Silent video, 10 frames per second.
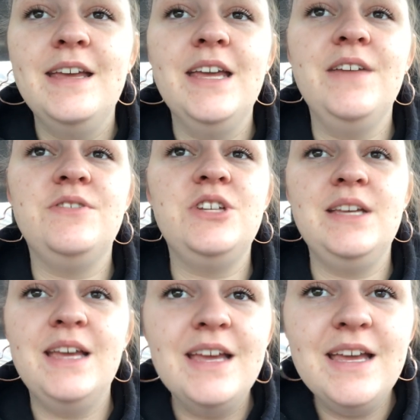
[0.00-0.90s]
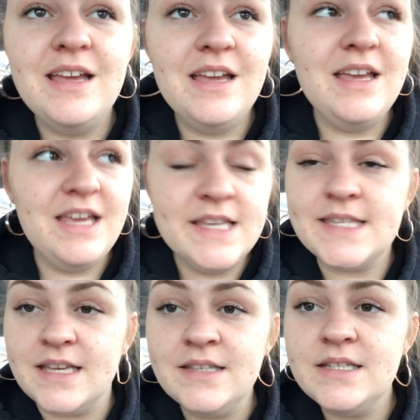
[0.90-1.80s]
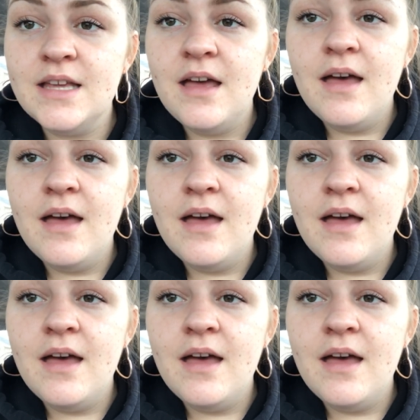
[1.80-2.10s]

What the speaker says: if she isn't,